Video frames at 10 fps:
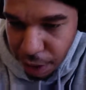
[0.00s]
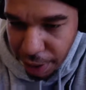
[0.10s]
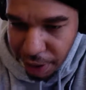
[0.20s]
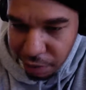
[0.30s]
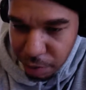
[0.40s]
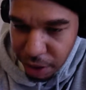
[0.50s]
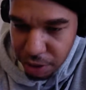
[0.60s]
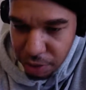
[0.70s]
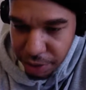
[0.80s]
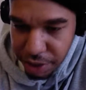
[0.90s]
I have
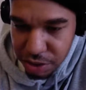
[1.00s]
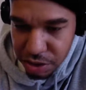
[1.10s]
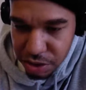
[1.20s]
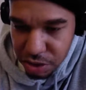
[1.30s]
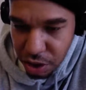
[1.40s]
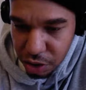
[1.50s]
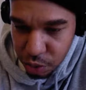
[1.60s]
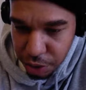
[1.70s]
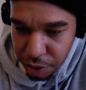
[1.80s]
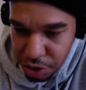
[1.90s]
about $1,000 to start
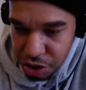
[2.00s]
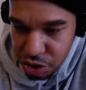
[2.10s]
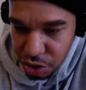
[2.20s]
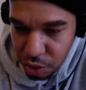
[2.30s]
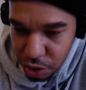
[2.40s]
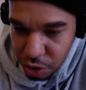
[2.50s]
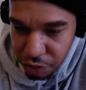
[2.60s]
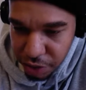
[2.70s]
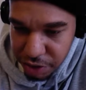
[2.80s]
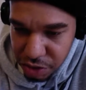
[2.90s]
with. Just don't know
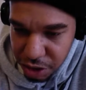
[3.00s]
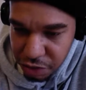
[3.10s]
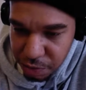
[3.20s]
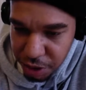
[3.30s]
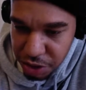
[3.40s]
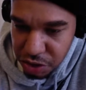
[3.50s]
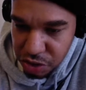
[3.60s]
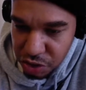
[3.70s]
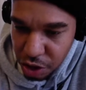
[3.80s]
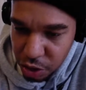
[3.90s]
if that's enough money to
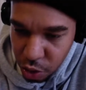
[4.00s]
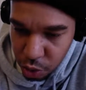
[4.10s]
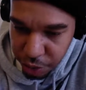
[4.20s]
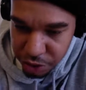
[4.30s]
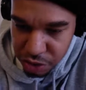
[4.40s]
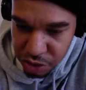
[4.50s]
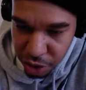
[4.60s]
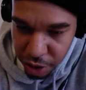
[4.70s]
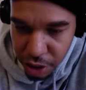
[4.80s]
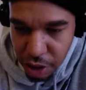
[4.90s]
start or where to
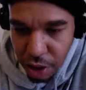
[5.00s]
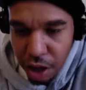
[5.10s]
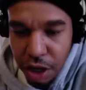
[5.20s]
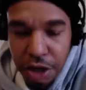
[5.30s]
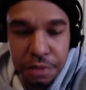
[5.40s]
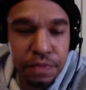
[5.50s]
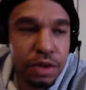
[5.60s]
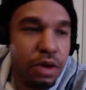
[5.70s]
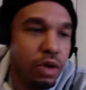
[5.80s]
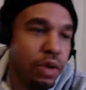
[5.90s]
start.
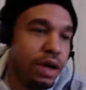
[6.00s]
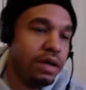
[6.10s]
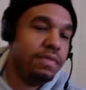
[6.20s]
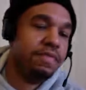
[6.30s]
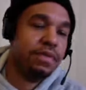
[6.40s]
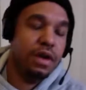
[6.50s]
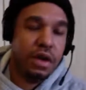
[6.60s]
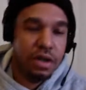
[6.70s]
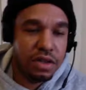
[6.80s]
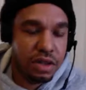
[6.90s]
You know what?
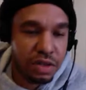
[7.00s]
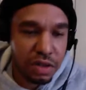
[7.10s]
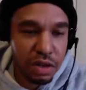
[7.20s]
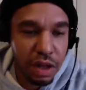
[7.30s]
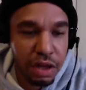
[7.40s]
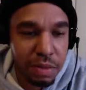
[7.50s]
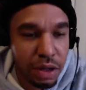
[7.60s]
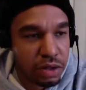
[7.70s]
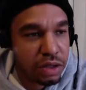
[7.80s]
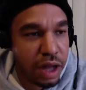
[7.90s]
See, this is the thing
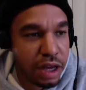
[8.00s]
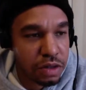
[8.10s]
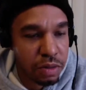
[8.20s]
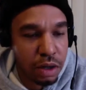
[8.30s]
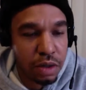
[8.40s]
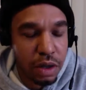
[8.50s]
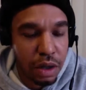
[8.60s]
about stocks, bro.